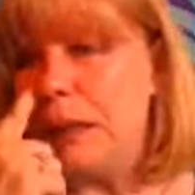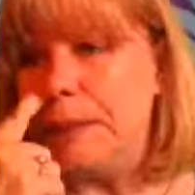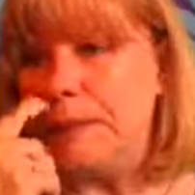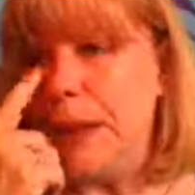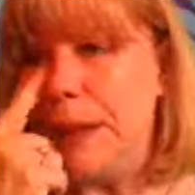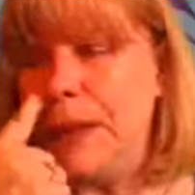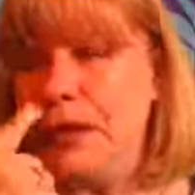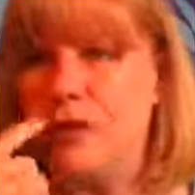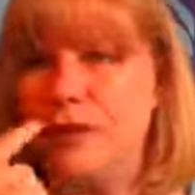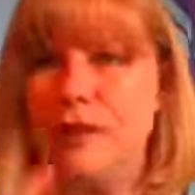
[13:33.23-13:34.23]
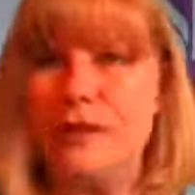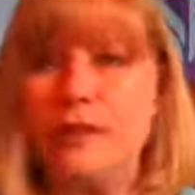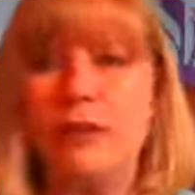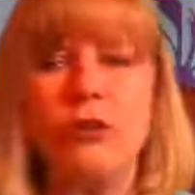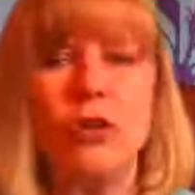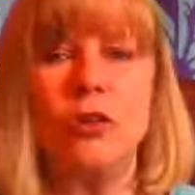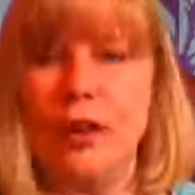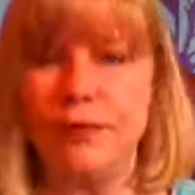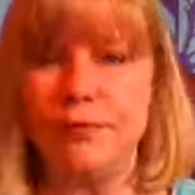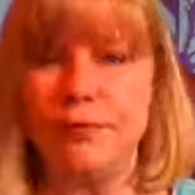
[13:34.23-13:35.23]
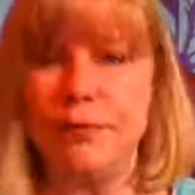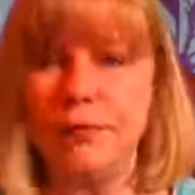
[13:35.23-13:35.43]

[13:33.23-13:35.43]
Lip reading: maybe I just need to say it's all life,